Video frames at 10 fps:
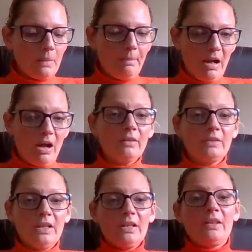But
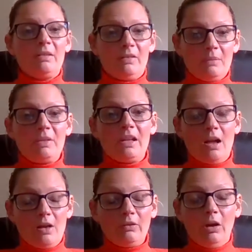there is
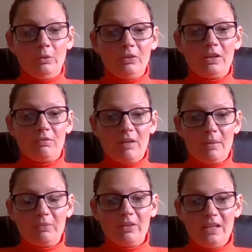something totally
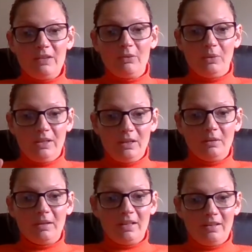corrupt and evil in
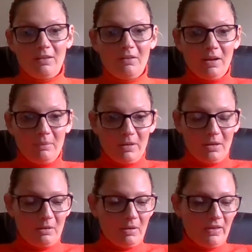you, and I'm the
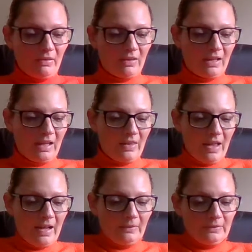only way that's going to get
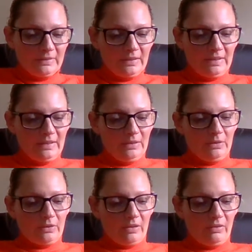that out.
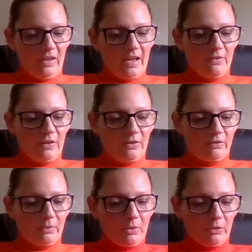I'm going to save you
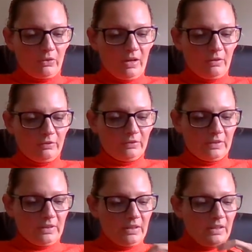from yourself.
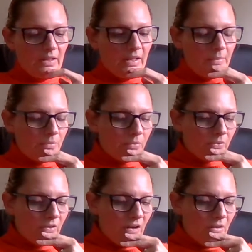
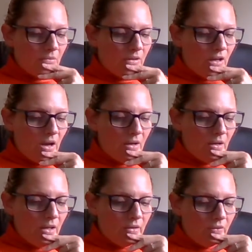So, you
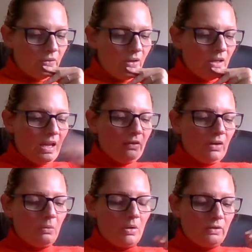know, so yeah,
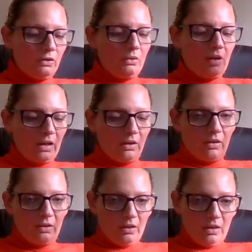so what, as you get,
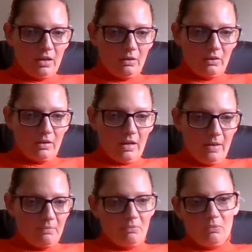you know, you
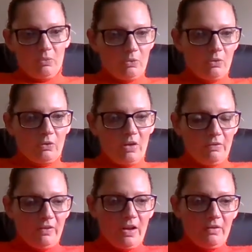get
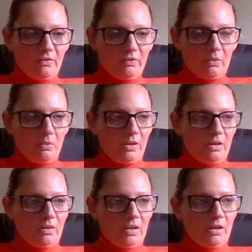suffer from what
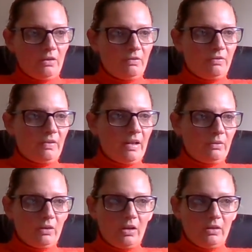you think of
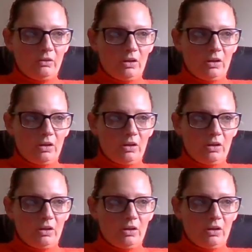outside the